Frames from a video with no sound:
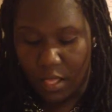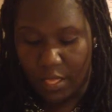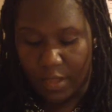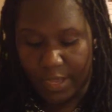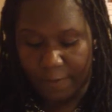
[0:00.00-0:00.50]

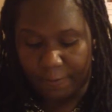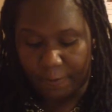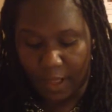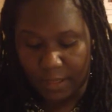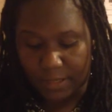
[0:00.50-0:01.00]
The
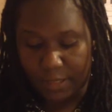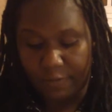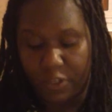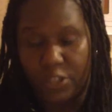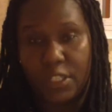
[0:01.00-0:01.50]
influx of
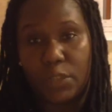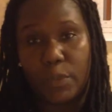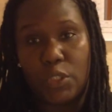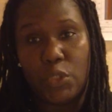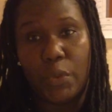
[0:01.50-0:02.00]
nurses
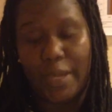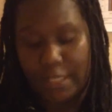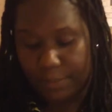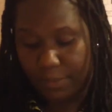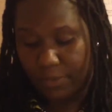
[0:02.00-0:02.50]
with no
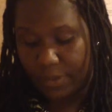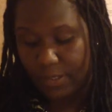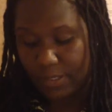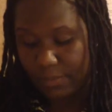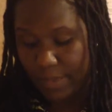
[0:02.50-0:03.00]

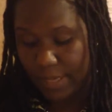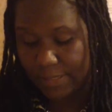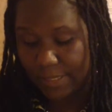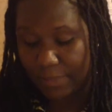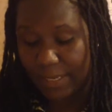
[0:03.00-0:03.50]
experience makes
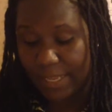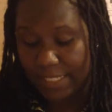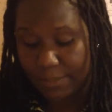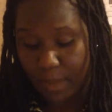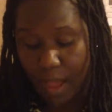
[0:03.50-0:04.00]
them less
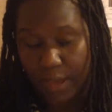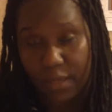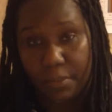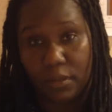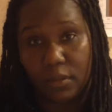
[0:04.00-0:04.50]

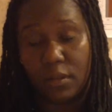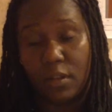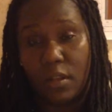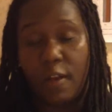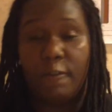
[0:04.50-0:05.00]
marketable
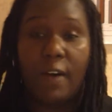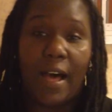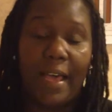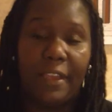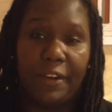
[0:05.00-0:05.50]
for
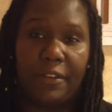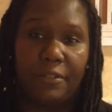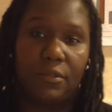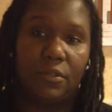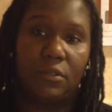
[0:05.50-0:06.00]
hire.
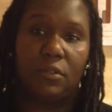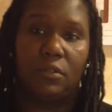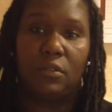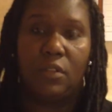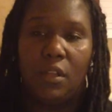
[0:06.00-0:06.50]

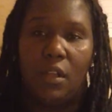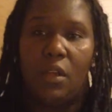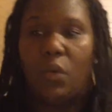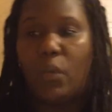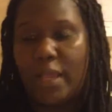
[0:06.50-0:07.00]

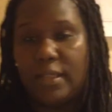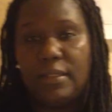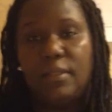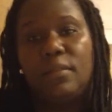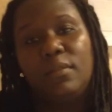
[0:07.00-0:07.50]
When
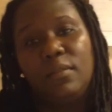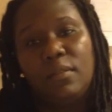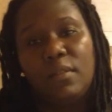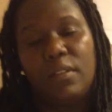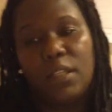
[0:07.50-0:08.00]

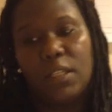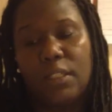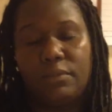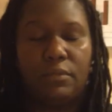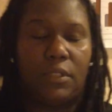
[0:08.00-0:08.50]

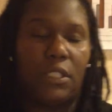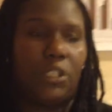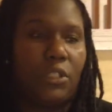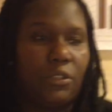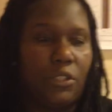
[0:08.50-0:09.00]
the
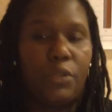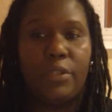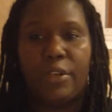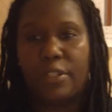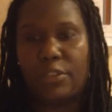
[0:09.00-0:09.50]
new
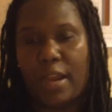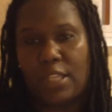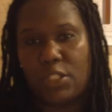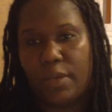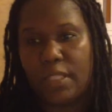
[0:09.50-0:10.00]
nurse
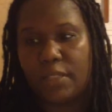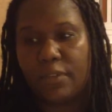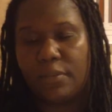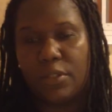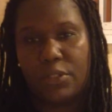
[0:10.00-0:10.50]
graduates
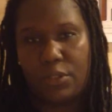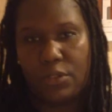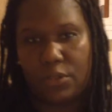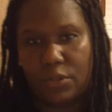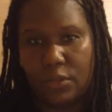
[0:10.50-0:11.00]
from nursing
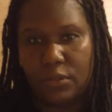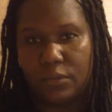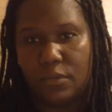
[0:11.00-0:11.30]
school,